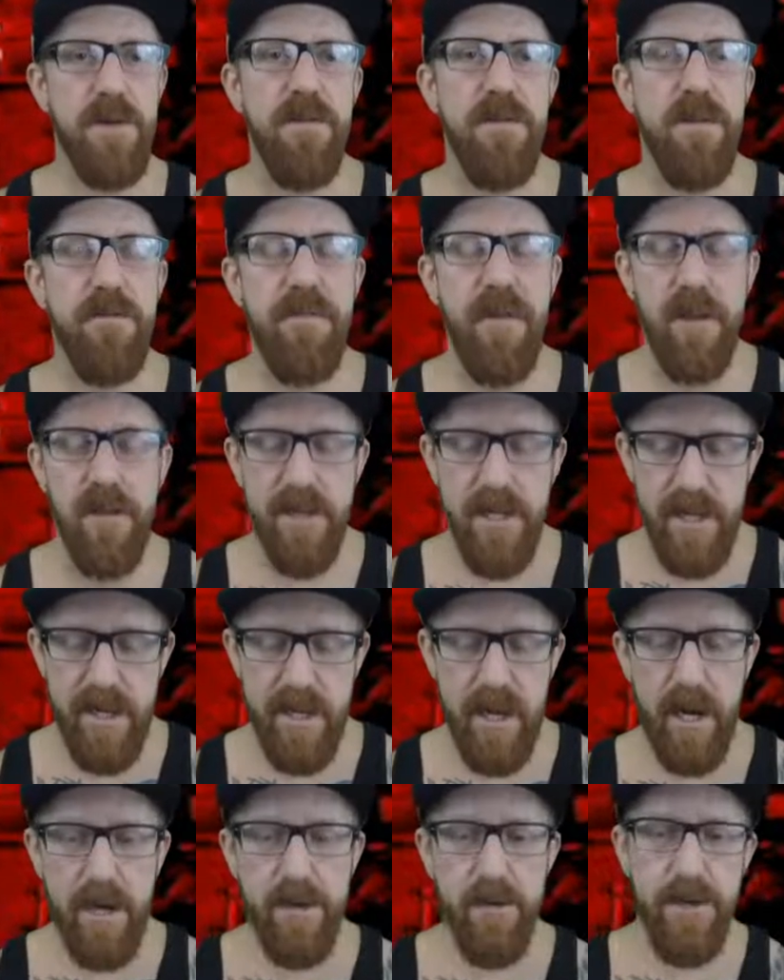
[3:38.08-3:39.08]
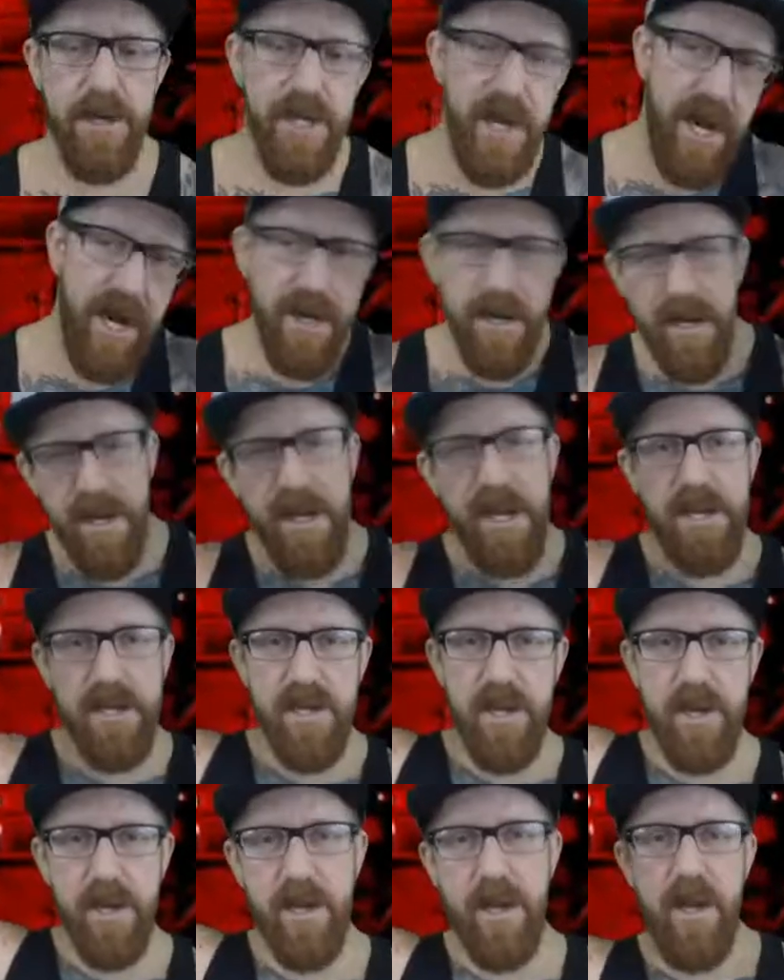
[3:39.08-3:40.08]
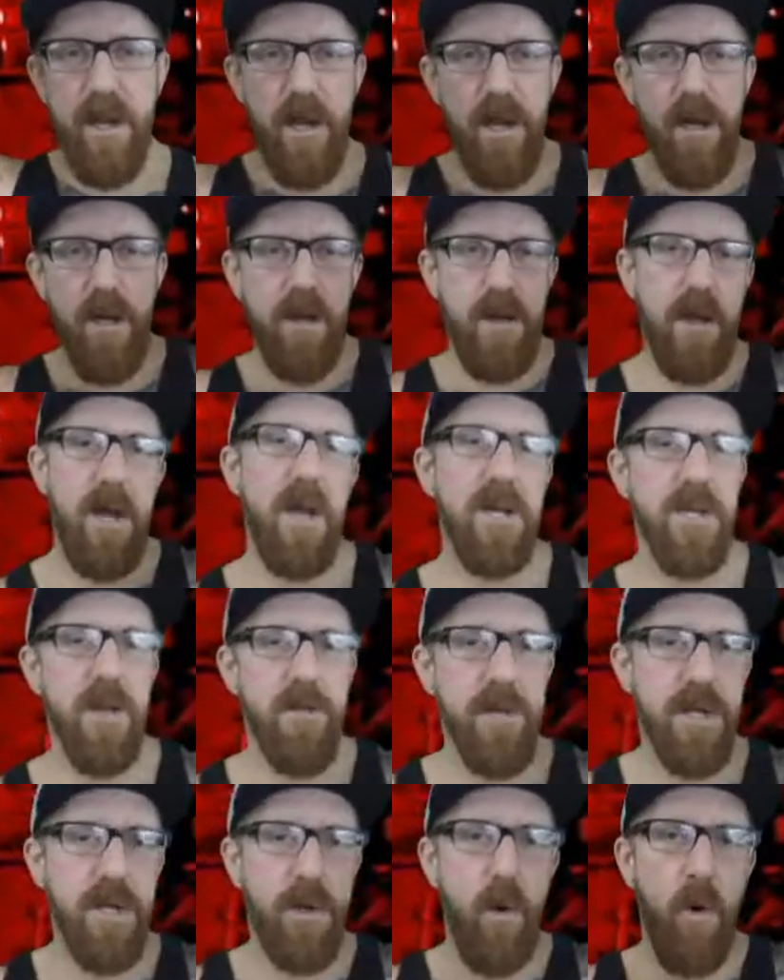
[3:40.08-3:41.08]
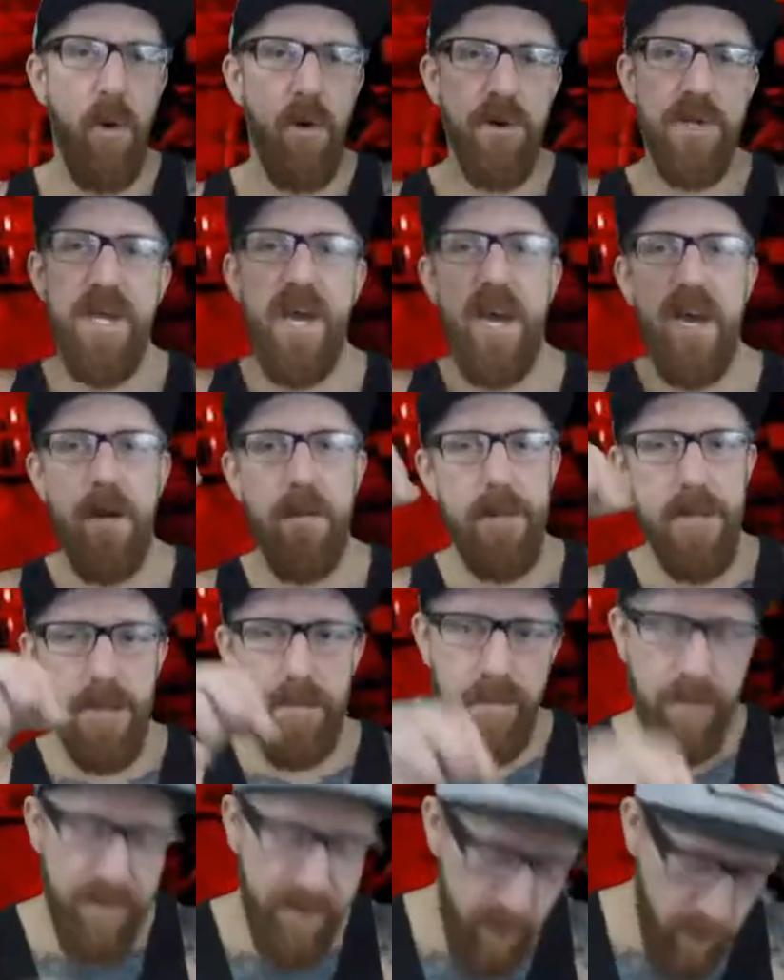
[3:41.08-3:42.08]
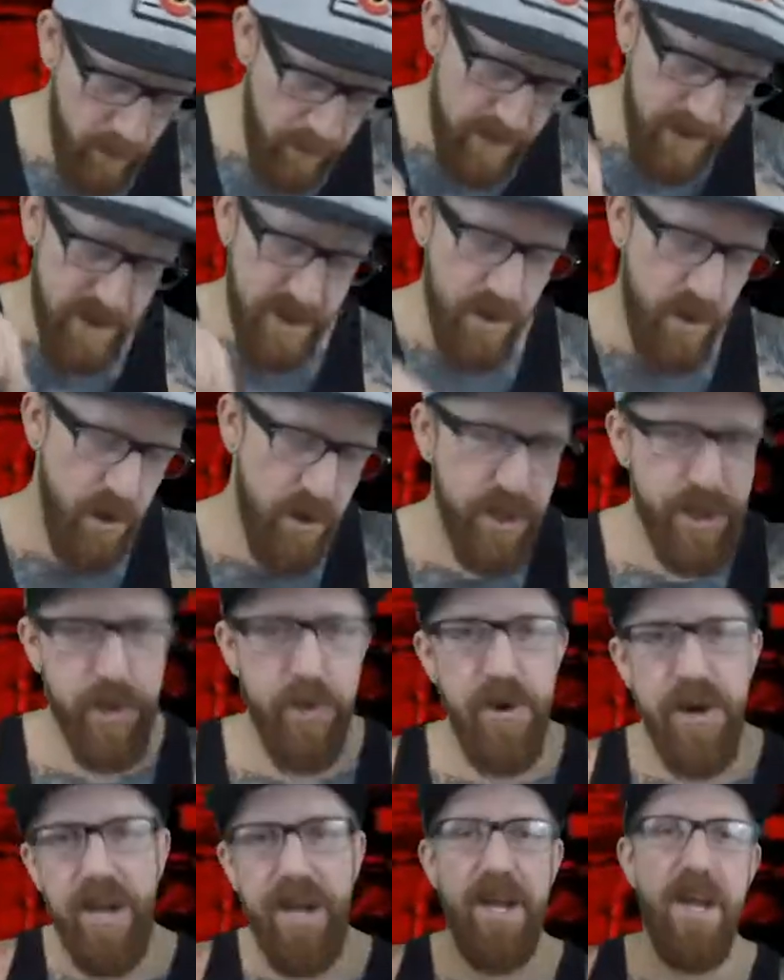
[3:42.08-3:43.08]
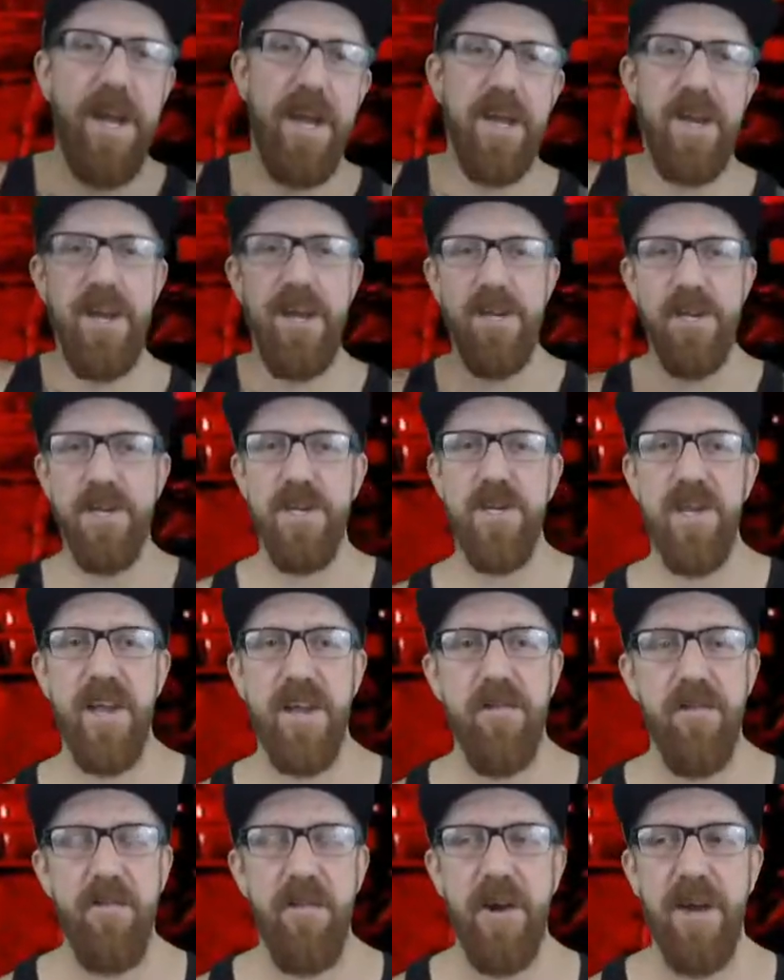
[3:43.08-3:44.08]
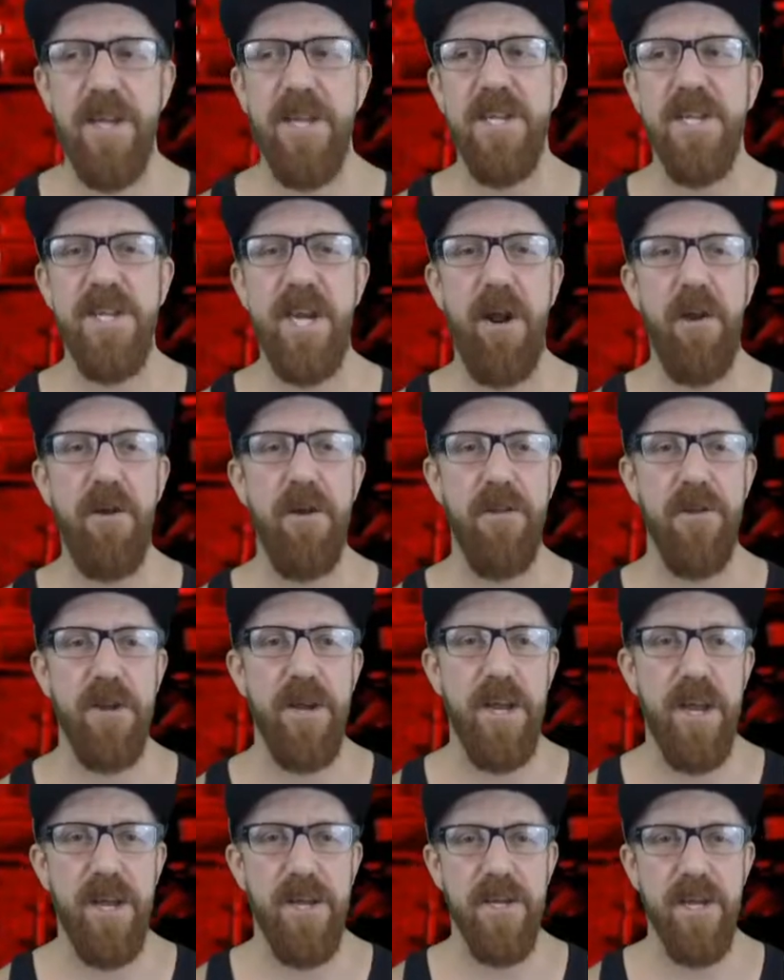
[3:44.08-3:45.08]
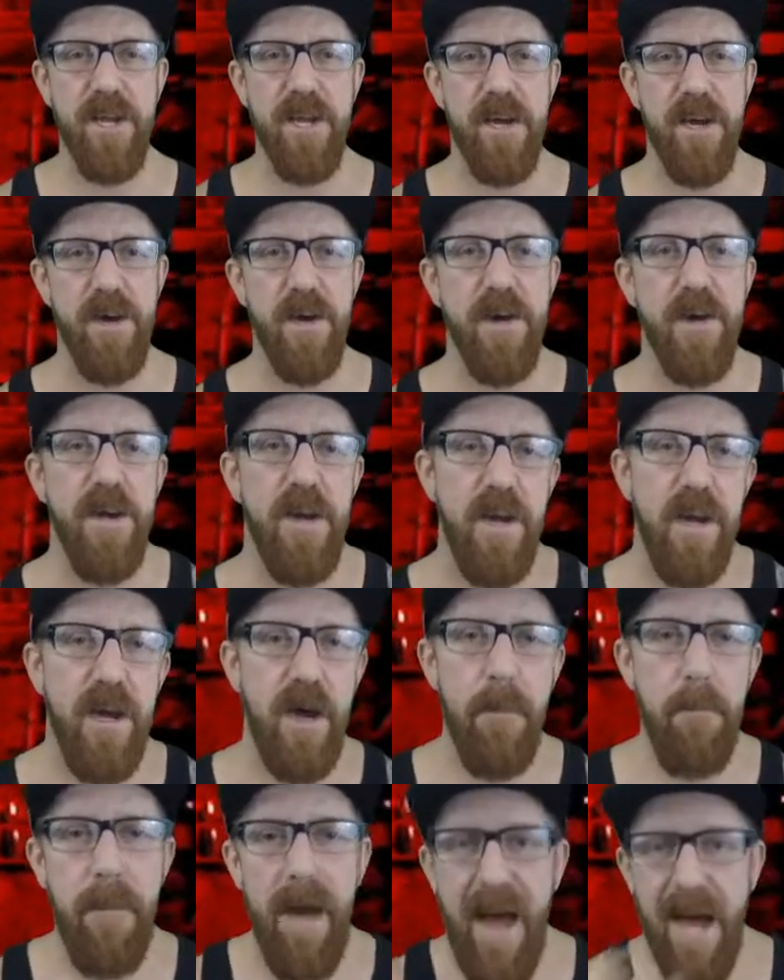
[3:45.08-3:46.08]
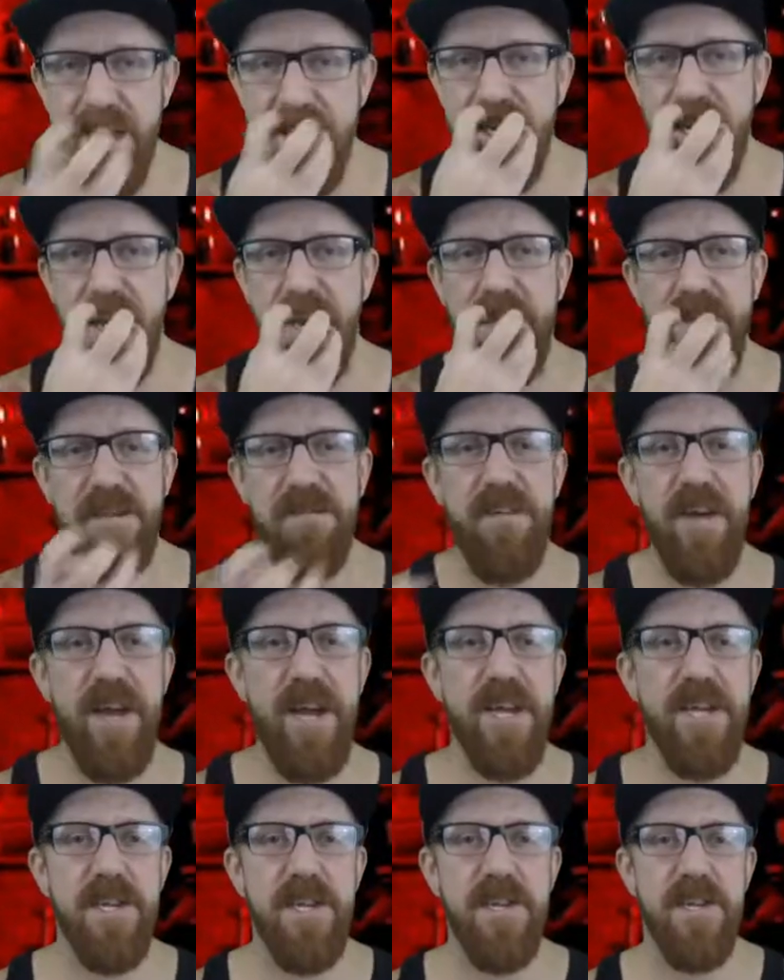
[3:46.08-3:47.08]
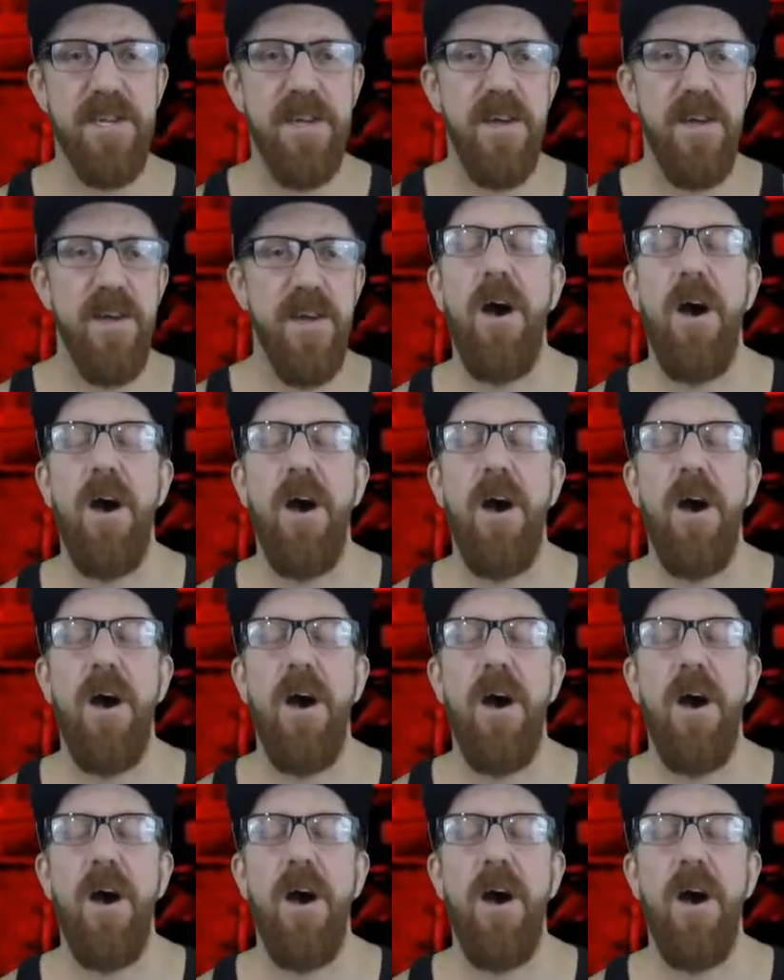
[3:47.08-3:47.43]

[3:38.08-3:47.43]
you, you finally see Doctor Satan. He's like, has all these cords on him, he's performing surgery, and he's just like fucking scary looking. He has like a, a mask on his face.